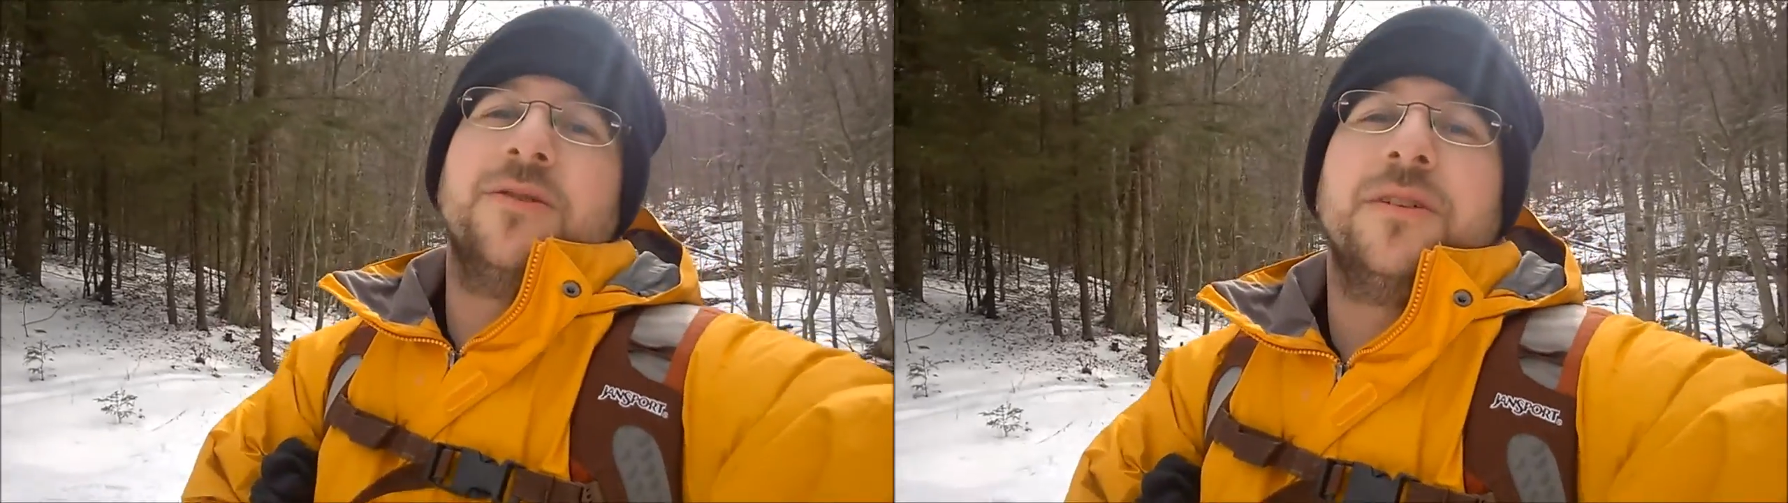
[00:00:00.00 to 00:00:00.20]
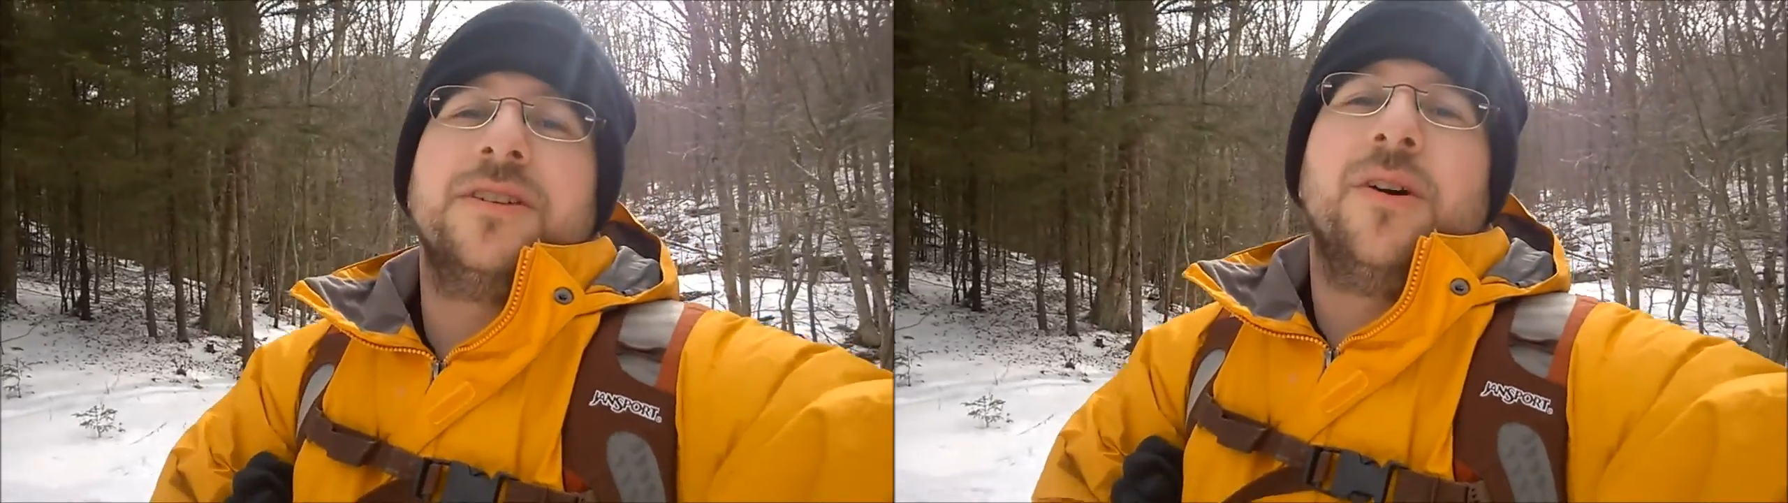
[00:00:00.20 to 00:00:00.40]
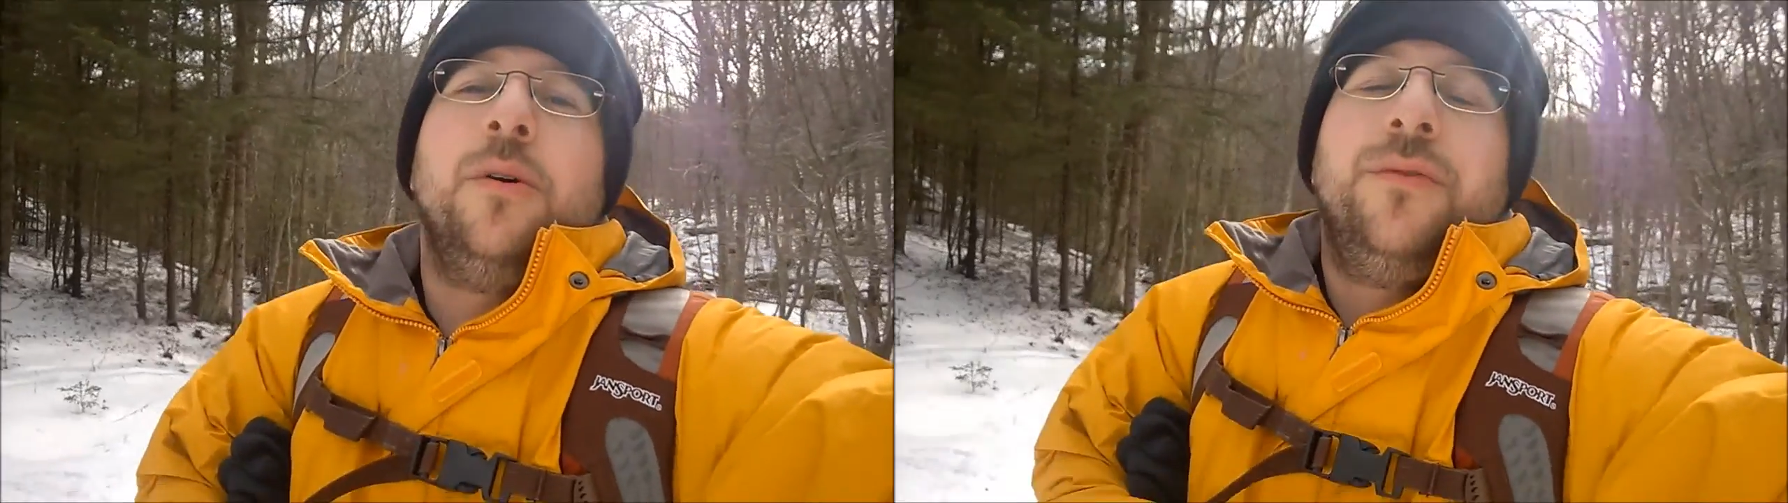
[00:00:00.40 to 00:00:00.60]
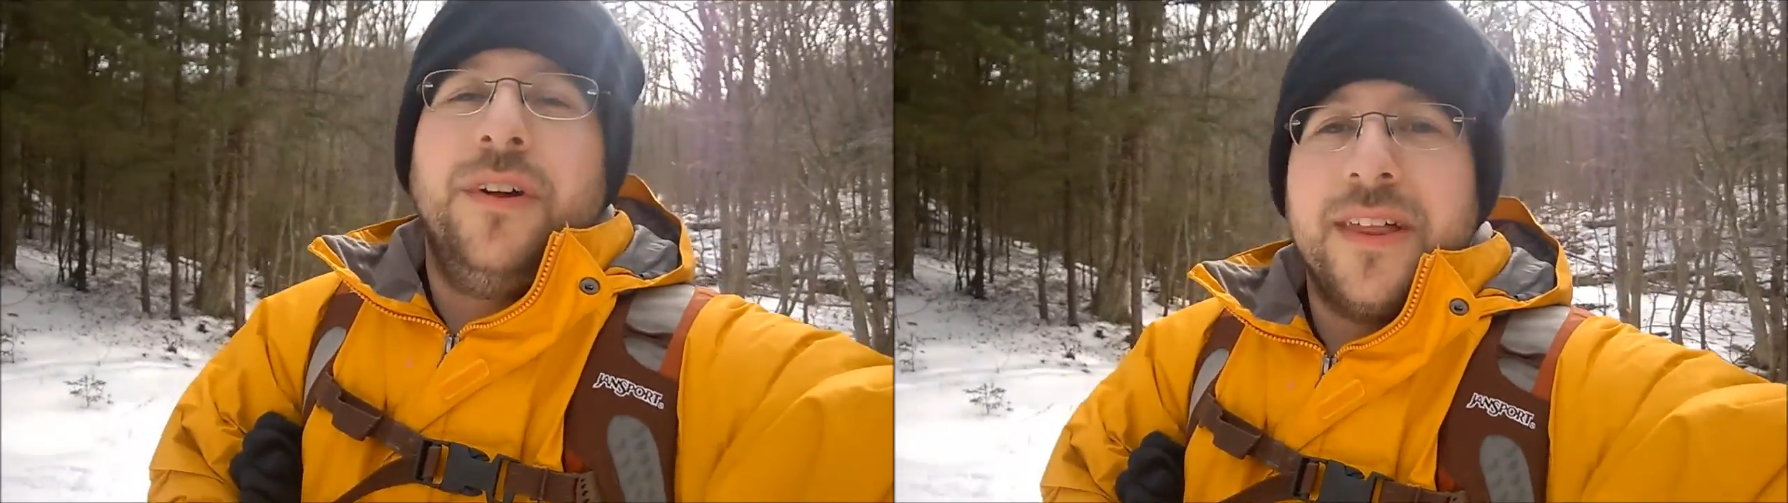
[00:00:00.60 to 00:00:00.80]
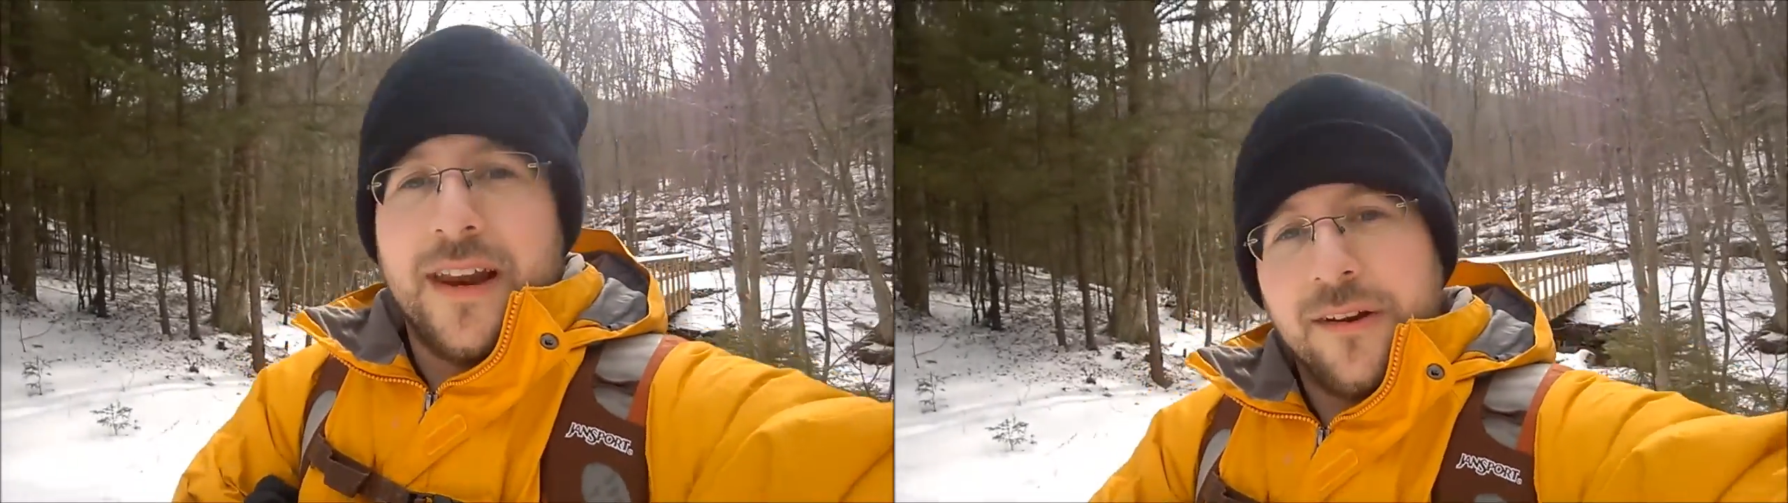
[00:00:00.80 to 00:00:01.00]
to it. So
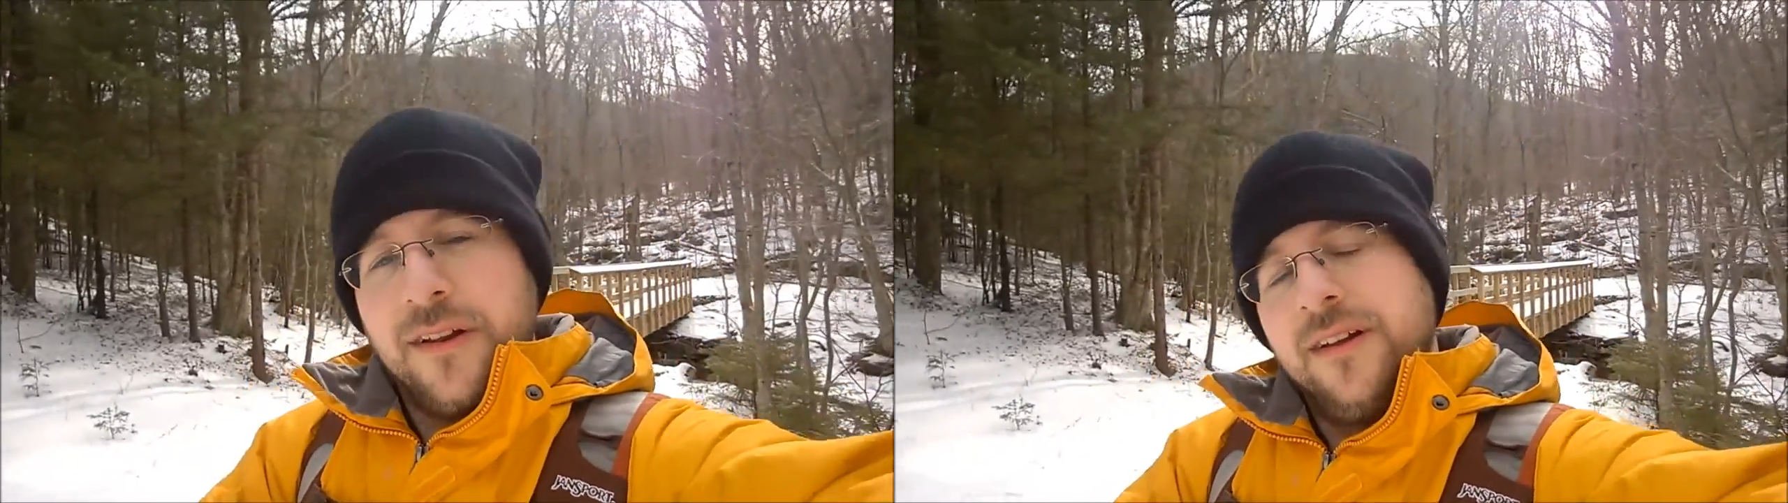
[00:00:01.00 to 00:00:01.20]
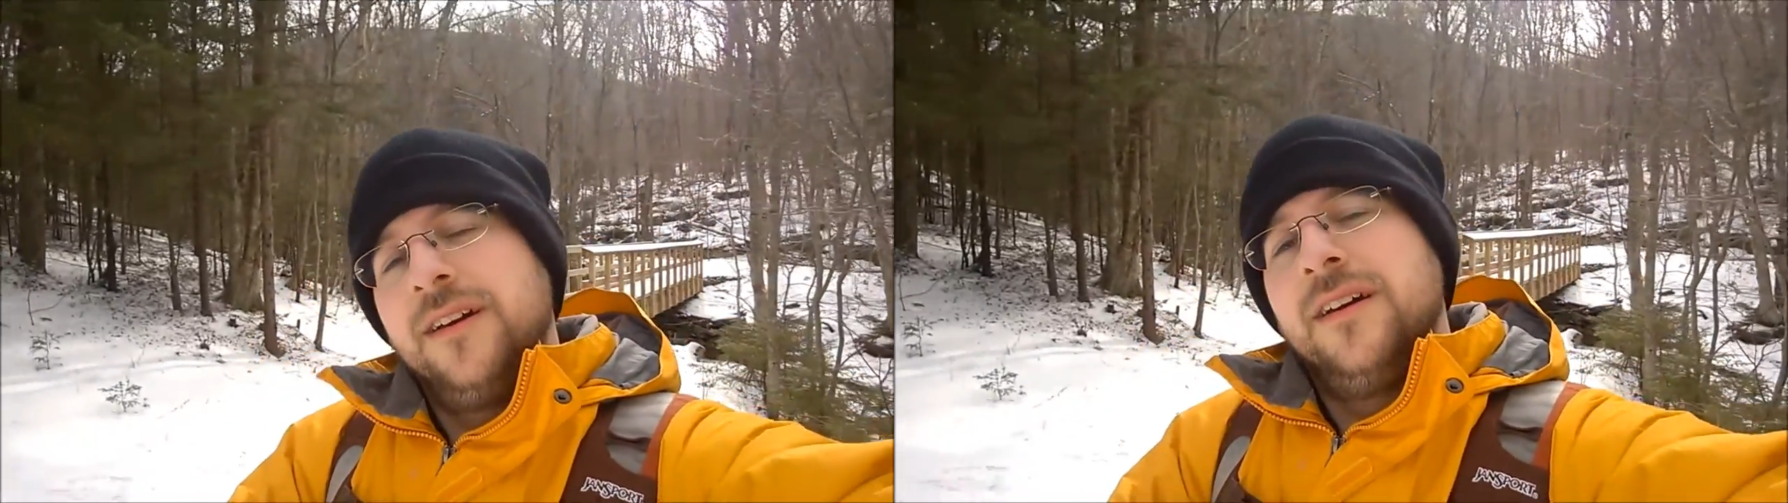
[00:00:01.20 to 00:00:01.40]
hopefully that'll,